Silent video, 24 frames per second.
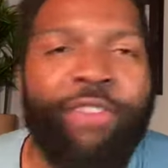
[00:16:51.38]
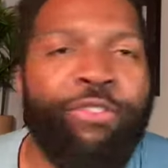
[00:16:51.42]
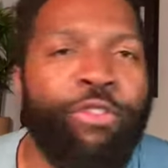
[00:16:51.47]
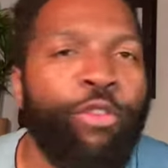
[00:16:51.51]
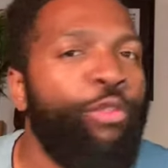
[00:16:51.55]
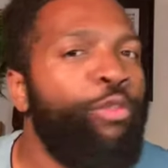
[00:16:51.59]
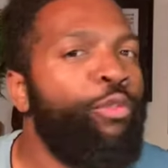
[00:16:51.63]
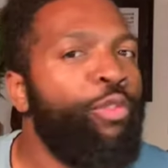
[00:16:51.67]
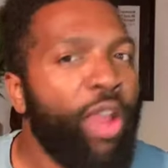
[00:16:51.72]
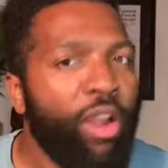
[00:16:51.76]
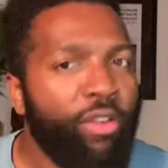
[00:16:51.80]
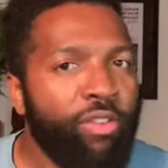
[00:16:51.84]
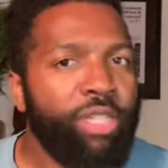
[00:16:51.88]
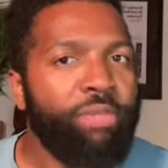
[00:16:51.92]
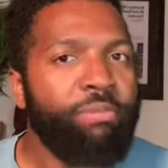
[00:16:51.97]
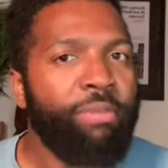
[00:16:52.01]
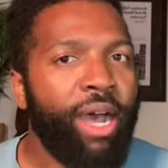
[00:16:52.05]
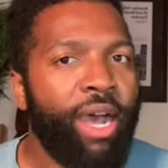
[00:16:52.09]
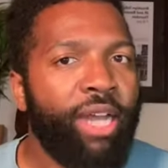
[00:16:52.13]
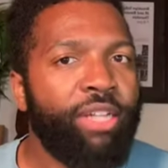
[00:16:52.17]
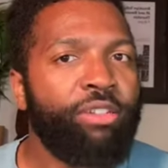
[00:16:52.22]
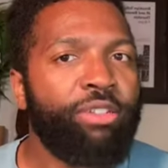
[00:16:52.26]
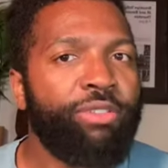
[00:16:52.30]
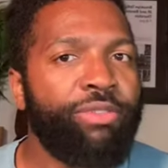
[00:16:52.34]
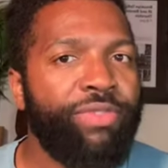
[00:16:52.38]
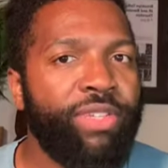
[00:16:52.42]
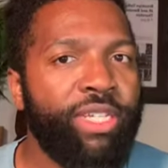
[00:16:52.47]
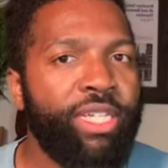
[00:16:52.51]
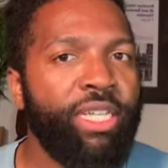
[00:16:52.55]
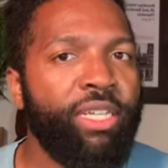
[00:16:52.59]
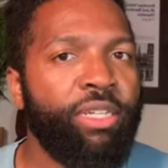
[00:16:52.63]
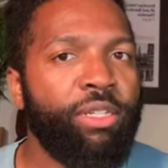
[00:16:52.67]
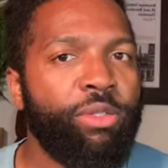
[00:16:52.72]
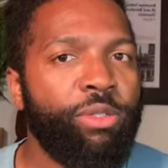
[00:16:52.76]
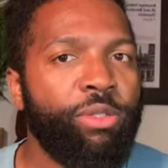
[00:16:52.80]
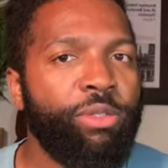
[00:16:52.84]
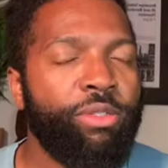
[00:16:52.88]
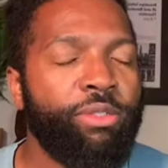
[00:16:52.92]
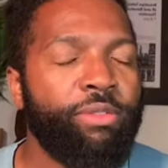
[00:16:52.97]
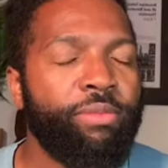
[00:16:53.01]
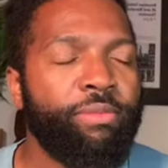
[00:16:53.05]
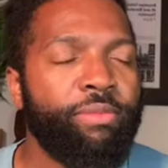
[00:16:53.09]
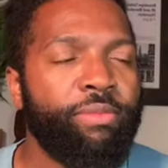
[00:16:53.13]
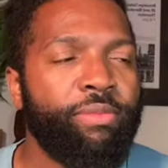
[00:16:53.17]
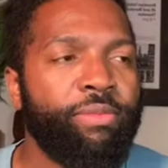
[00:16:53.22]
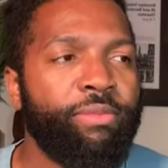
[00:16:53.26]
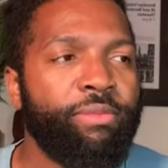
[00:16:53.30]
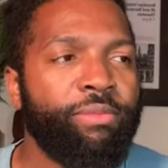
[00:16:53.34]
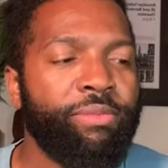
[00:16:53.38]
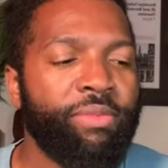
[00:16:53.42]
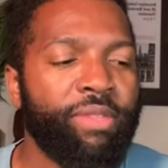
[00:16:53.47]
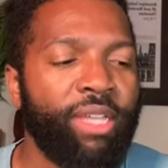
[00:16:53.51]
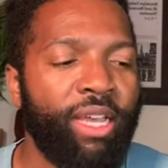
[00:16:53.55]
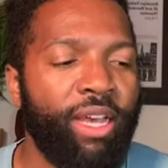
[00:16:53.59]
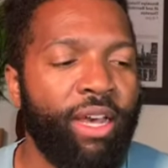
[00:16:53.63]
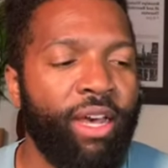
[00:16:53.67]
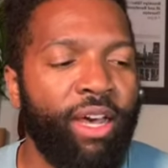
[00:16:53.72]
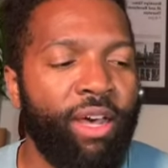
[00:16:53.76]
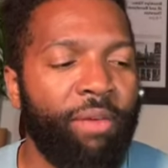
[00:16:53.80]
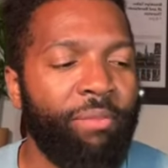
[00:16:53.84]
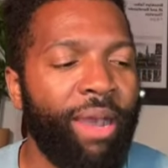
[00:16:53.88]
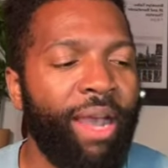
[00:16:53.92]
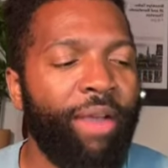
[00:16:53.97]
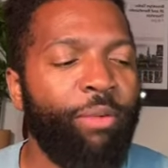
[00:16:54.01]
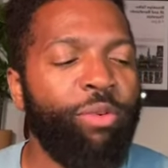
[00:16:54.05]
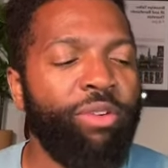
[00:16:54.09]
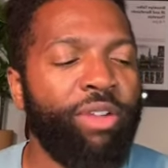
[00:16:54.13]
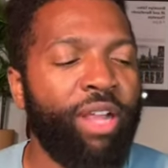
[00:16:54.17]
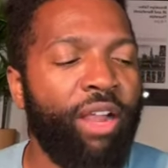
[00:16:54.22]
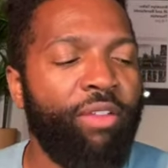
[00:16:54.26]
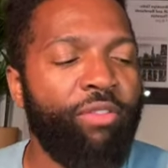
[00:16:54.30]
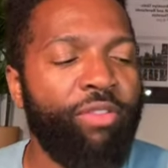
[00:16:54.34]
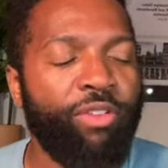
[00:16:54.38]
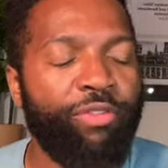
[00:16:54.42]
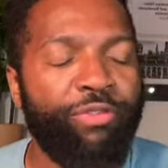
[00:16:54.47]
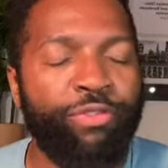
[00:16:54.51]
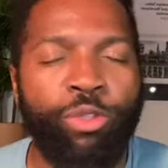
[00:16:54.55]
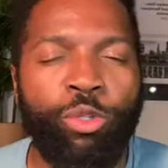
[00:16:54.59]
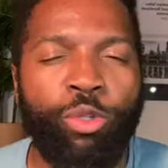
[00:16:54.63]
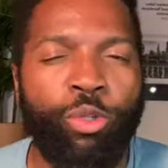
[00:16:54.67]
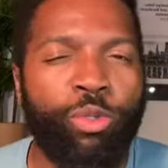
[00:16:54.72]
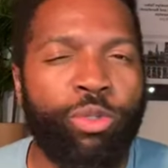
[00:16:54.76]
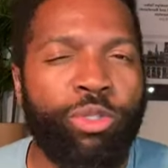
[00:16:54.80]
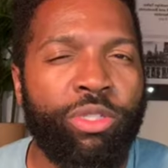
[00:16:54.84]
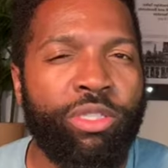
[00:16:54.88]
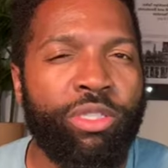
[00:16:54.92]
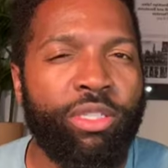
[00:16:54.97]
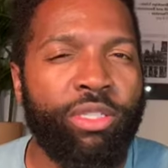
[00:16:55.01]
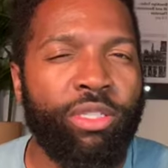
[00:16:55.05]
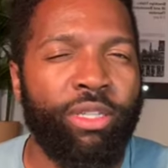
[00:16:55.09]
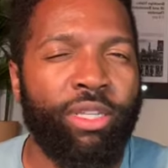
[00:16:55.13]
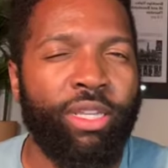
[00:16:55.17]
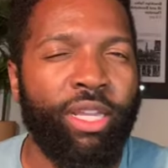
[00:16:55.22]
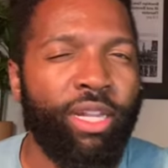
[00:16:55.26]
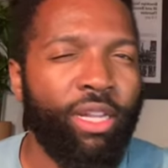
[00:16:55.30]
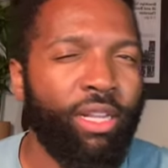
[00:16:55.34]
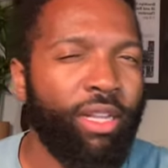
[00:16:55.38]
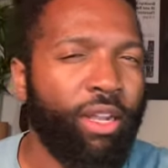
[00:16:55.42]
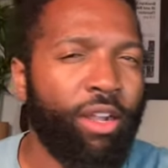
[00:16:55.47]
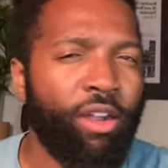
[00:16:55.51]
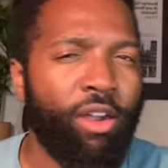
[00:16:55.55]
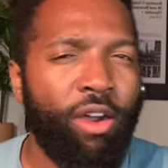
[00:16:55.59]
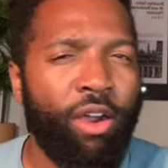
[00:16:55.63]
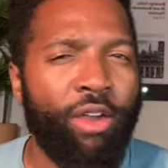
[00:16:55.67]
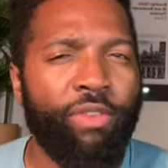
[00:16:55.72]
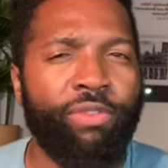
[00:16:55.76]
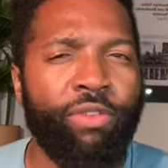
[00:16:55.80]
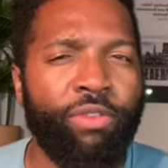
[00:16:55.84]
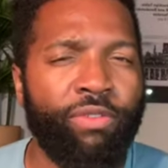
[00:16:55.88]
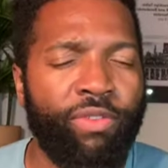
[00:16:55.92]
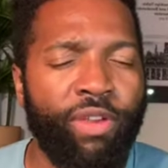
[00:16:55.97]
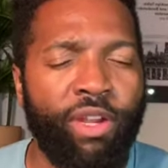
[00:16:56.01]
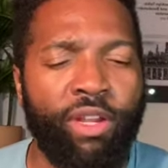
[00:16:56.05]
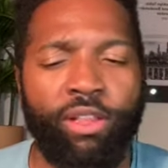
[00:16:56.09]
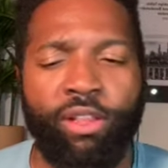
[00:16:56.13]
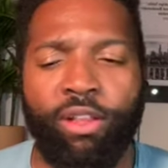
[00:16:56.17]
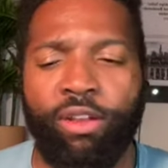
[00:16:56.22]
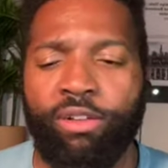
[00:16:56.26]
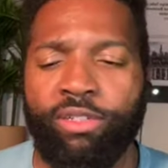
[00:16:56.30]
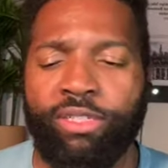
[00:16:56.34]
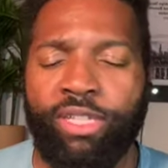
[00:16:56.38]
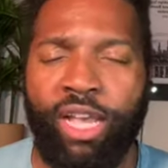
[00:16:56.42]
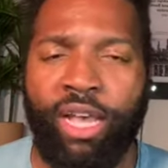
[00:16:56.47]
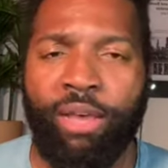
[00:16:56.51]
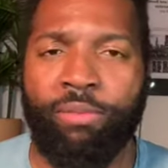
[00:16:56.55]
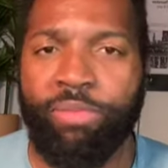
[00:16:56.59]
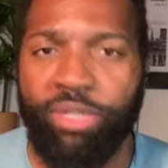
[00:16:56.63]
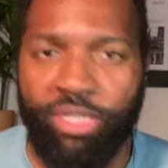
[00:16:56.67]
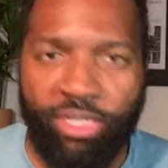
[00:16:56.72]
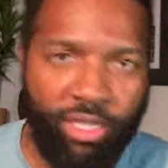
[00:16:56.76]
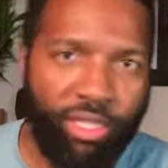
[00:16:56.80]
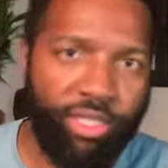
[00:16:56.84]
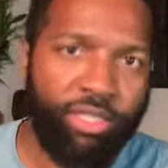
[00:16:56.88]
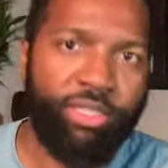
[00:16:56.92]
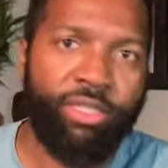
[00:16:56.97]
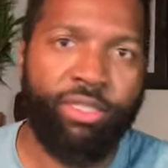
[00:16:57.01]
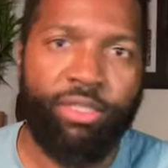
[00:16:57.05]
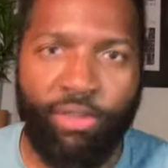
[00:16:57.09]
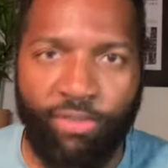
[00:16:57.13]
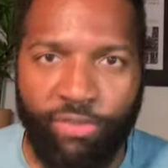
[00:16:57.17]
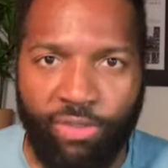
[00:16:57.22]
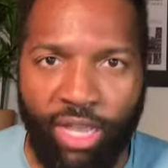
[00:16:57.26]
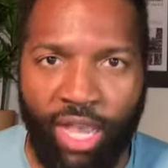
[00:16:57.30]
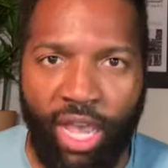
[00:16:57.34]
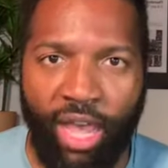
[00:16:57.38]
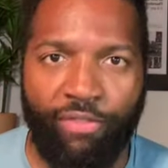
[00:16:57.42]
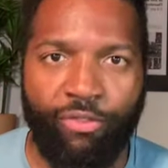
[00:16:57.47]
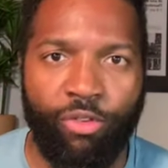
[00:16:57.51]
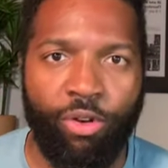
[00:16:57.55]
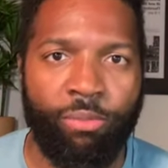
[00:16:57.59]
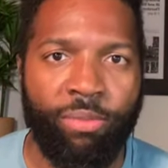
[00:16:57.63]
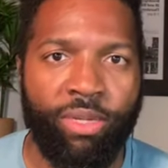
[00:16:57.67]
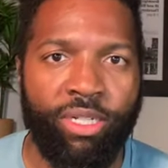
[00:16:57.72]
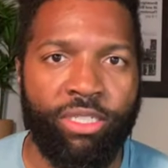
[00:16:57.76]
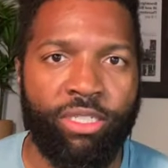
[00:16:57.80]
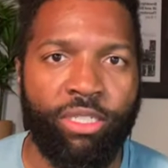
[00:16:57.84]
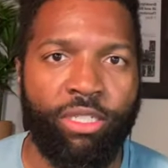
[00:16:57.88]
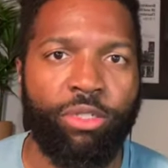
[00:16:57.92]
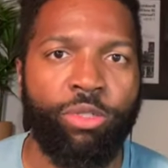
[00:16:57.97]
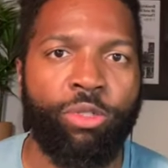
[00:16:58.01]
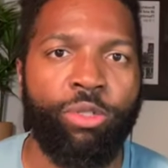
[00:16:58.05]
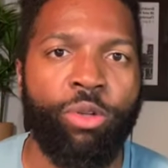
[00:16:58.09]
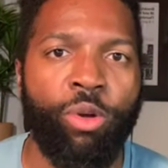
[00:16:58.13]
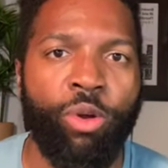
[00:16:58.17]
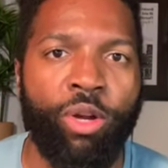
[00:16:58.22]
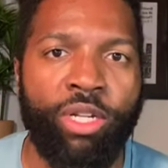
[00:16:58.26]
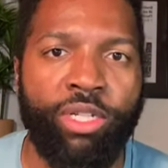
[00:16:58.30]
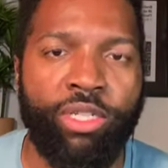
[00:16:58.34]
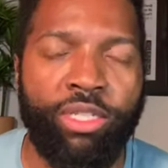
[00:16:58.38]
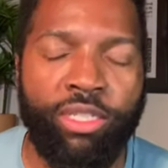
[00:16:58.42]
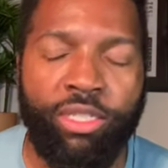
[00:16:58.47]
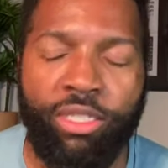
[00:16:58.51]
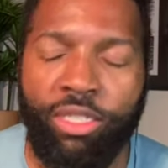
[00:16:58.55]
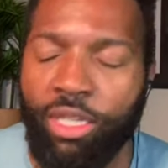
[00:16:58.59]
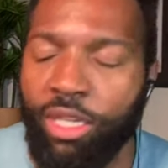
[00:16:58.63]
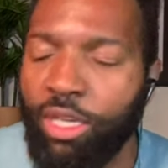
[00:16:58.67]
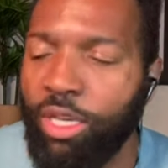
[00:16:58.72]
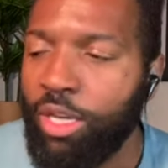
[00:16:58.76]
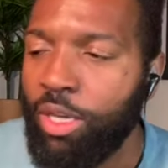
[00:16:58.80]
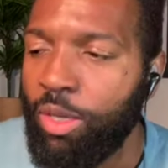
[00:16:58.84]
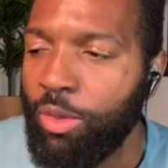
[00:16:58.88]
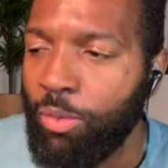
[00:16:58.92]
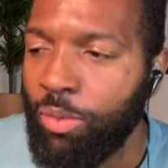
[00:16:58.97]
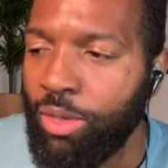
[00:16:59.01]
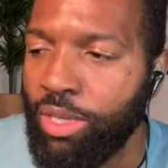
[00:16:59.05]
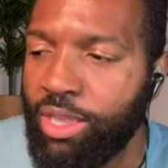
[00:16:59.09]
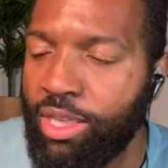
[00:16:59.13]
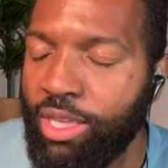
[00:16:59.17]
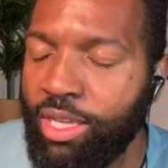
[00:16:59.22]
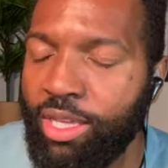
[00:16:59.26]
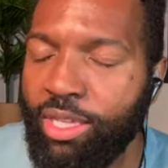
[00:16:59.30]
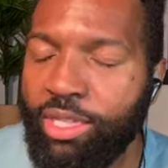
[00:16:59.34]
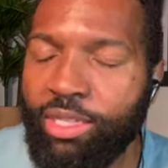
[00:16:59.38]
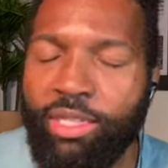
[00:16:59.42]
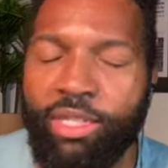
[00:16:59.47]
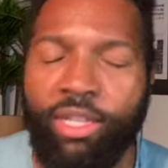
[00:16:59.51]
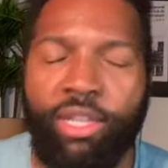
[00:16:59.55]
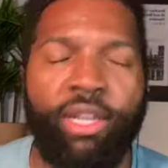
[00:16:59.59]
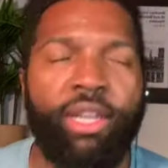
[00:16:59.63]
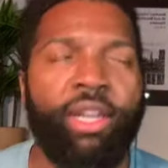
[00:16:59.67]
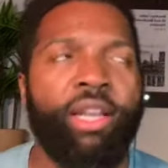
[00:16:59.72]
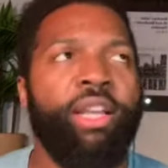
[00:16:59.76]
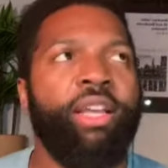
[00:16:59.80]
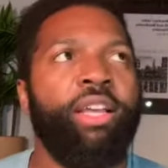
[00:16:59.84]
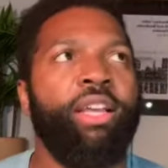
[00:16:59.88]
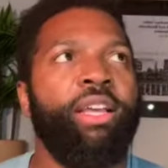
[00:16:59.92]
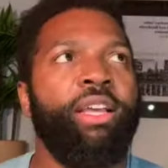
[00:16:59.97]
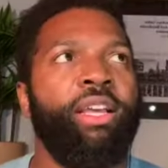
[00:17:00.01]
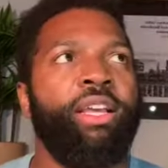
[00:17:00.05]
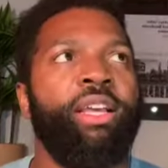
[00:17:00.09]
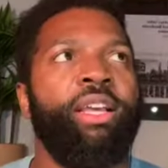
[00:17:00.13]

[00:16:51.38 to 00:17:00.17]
Um, I, I refused getting a car for a very long time because of the aforementioned New Yorkness within. And so when we got out here, I was like,